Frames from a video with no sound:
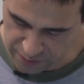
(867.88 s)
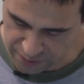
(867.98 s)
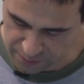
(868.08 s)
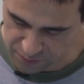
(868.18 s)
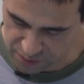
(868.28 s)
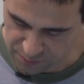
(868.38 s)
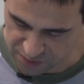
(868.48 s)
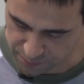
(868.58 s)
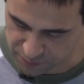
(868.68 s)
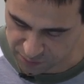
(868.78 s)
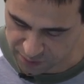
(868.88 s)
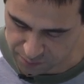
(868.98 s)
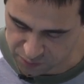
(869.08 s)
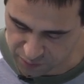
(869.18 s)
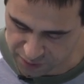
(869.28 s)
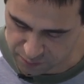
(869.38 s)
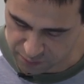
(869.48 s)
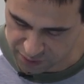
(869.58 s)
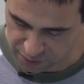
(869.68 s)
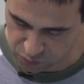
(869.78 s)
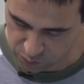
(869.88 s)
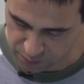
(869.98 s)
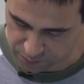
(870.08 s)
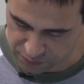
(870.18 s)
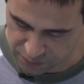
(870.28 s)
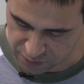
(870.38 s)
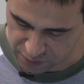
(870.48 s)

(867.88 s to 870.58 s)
m times capital M divided by x squared plus